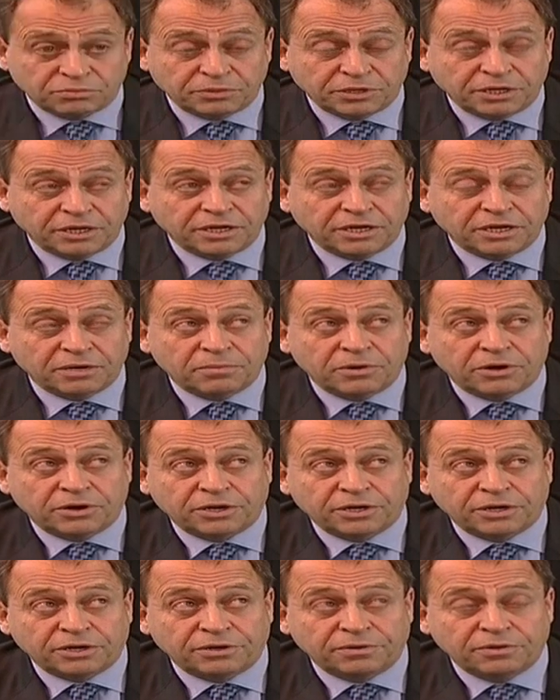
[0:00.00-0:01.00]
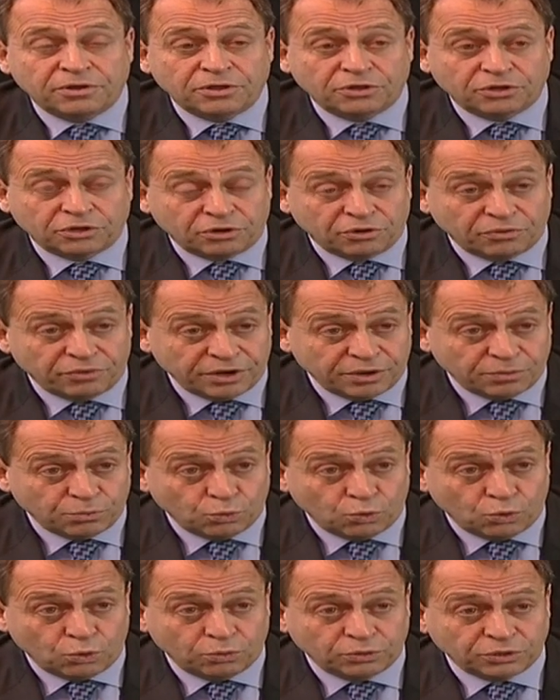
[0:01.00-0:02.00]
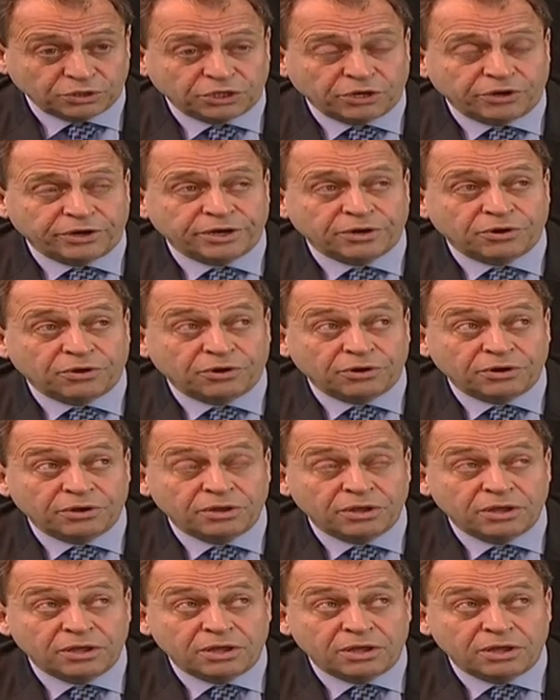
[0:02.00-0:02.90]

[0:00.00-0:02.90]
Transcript: were beginning in America, the Korean War was going on.